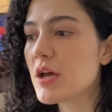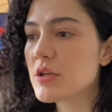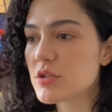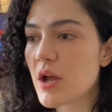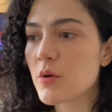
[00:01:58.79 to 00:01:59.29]

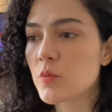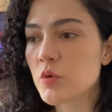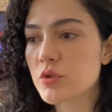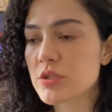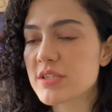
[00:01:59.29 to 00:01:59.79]
So I
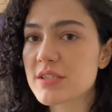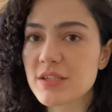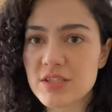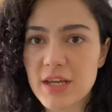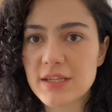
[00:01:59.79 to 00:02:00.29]
would
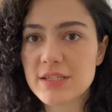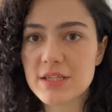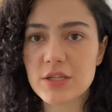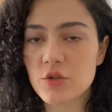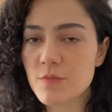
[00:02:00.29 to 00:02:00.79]
suggest
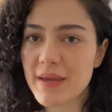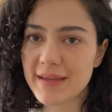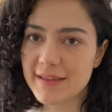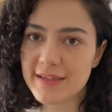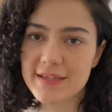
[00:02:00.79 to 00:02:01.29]
you make
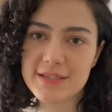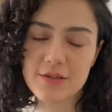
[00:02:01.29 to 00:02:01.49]
a list